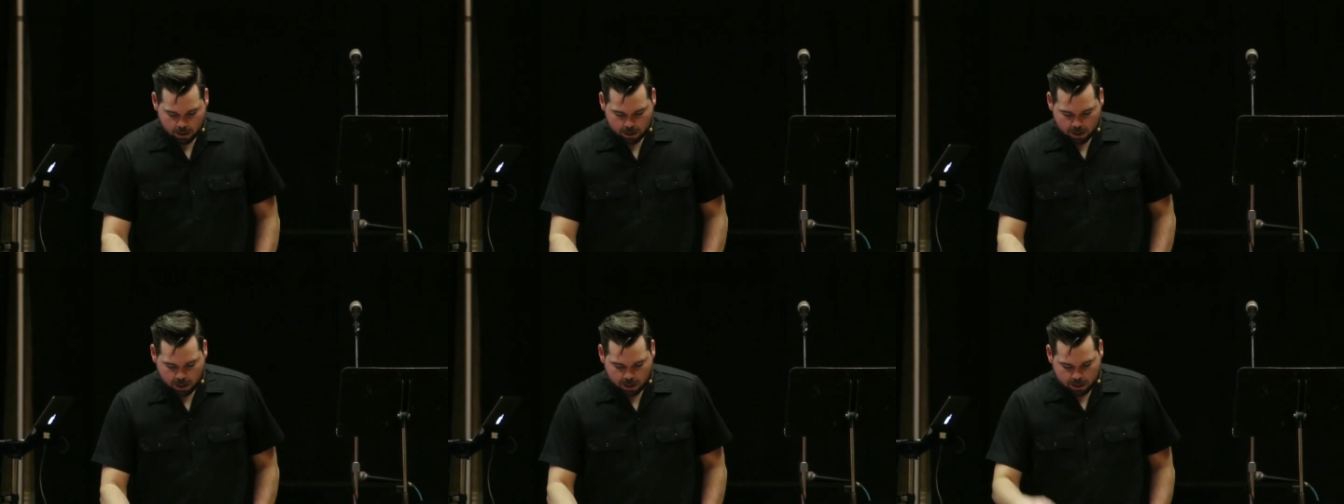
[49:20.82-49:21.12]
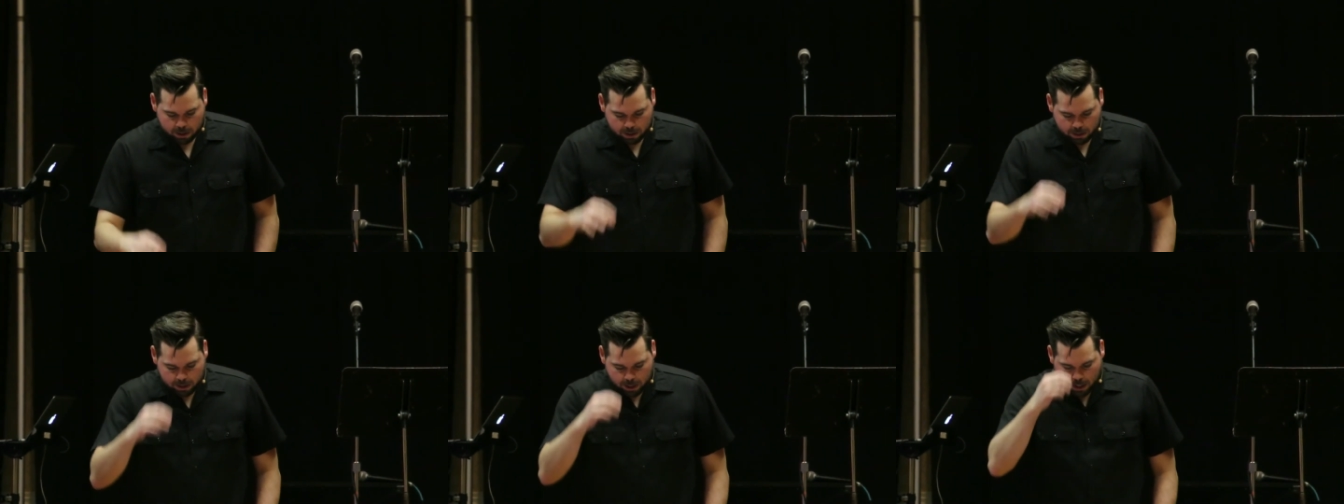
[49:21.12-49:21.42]

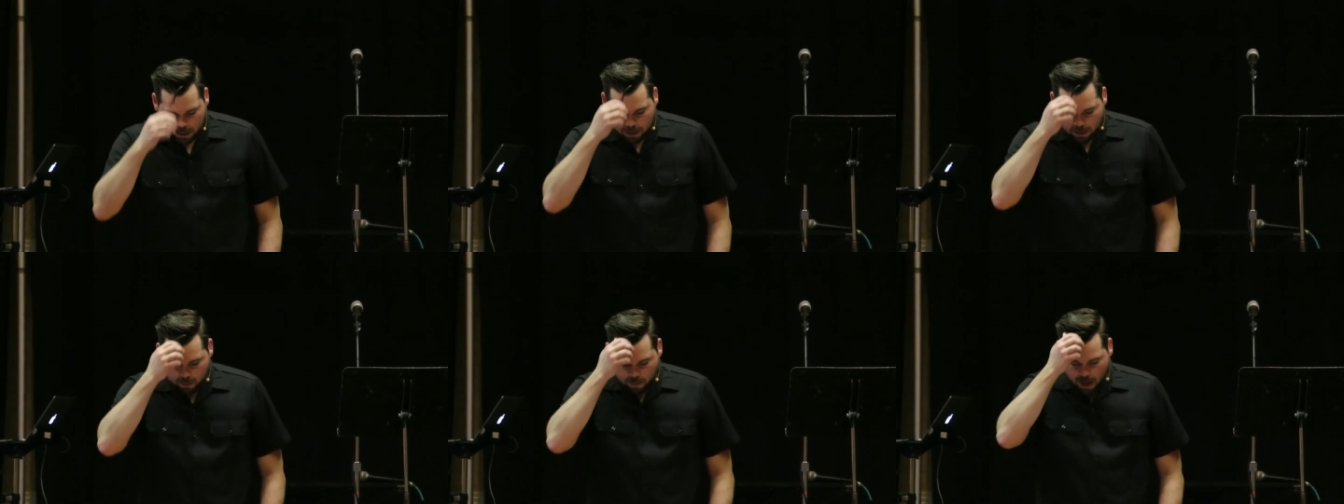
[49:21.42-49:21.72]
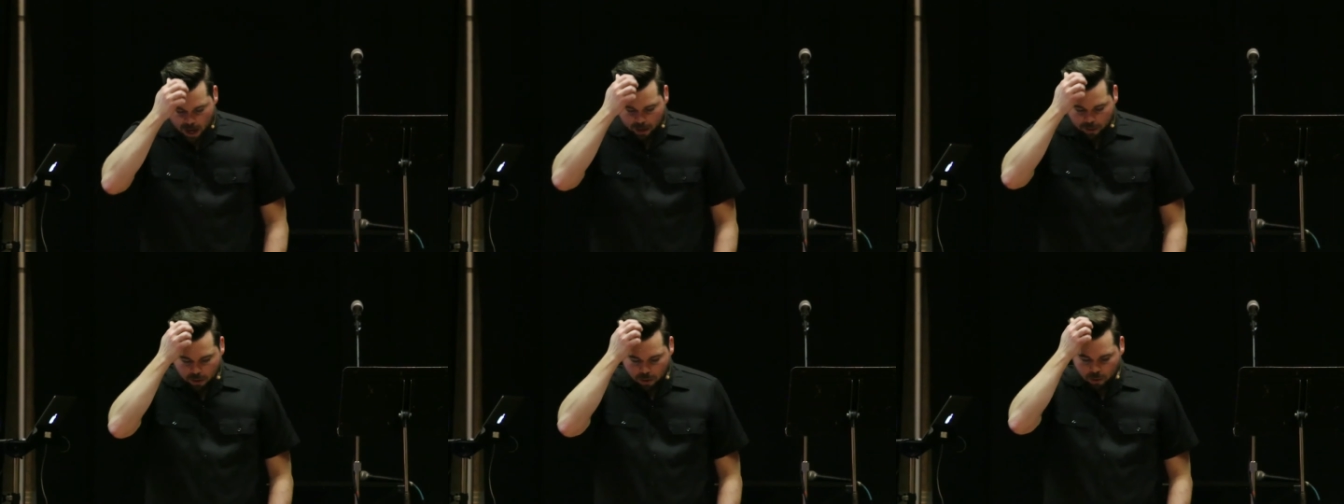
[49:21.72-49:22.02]
Jesus says in
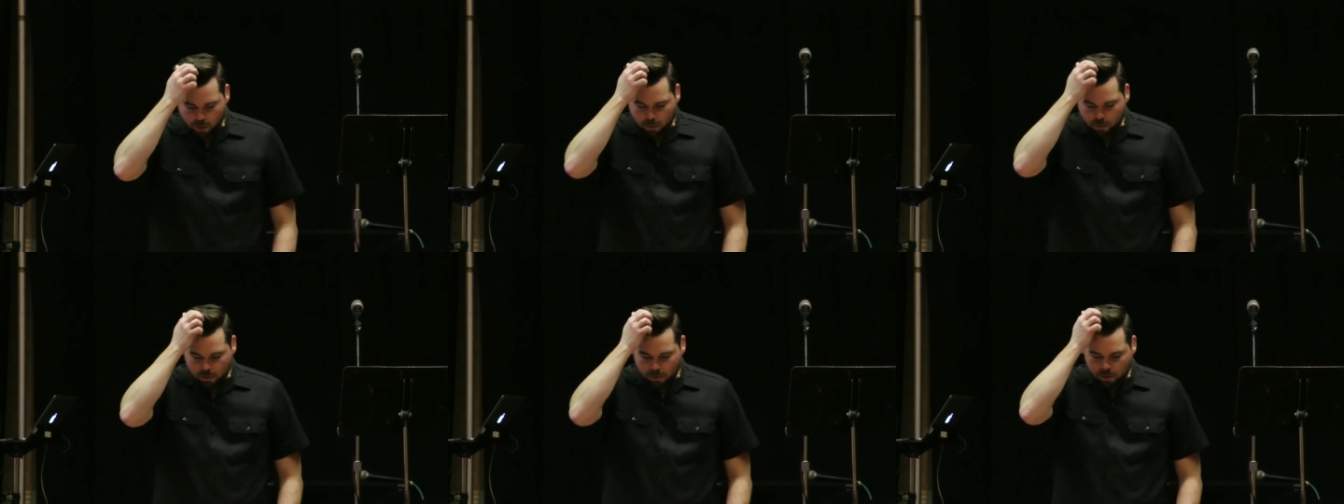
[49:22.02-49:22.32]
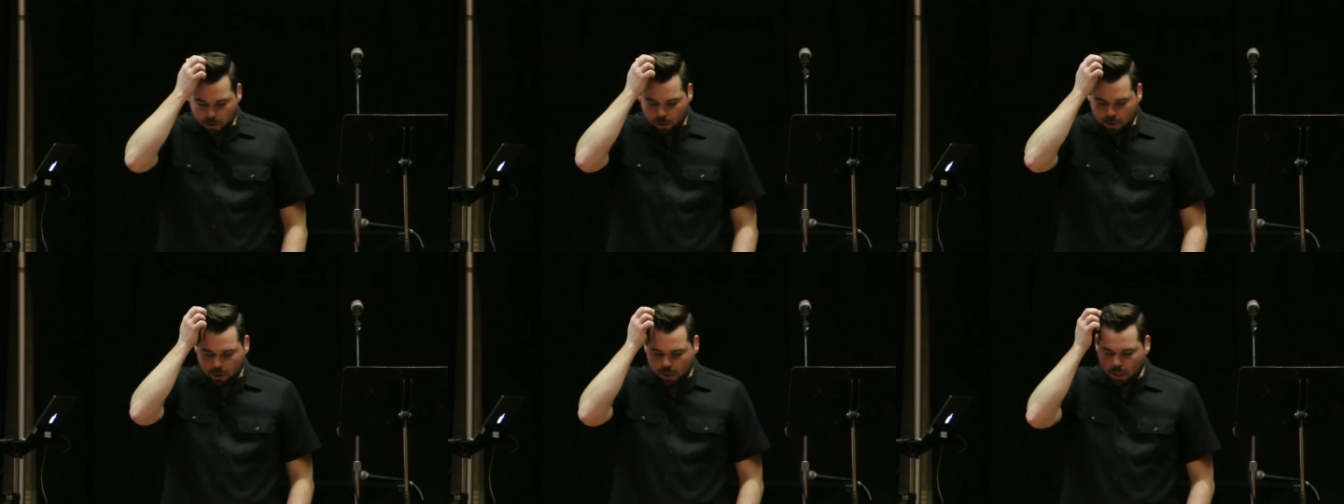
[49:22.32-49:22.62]
Matthew
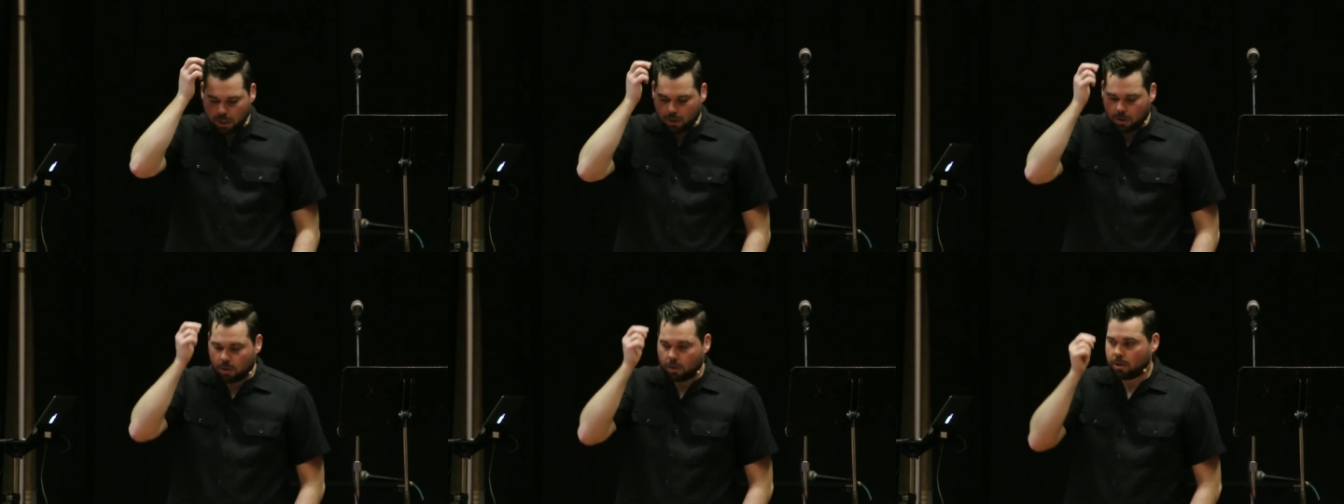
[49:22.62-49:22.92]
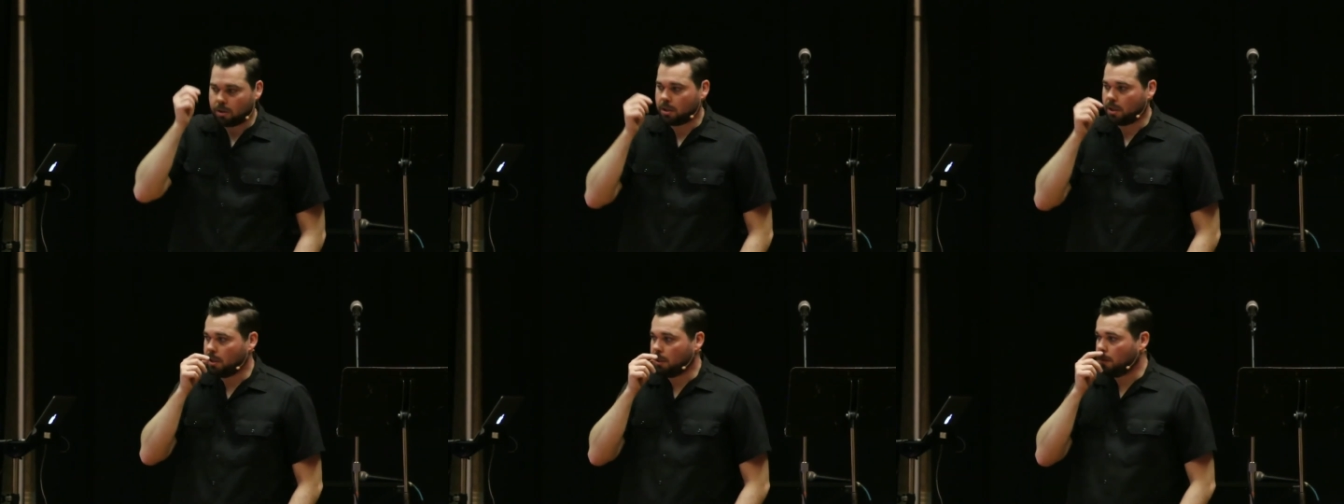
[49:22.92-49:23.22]
13
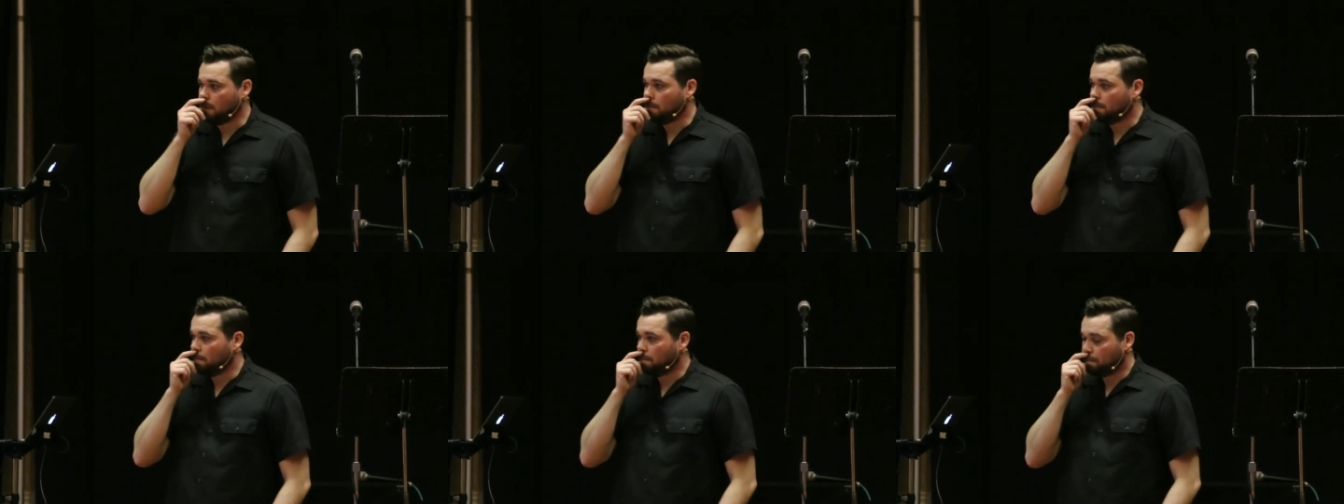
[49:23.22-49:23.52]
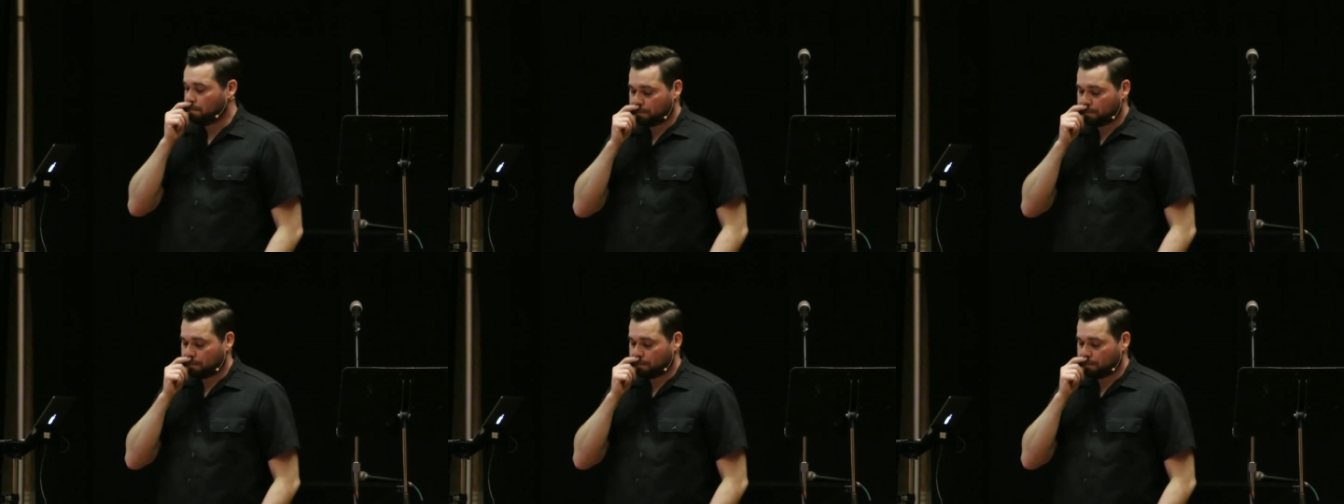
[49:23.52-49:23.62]
13,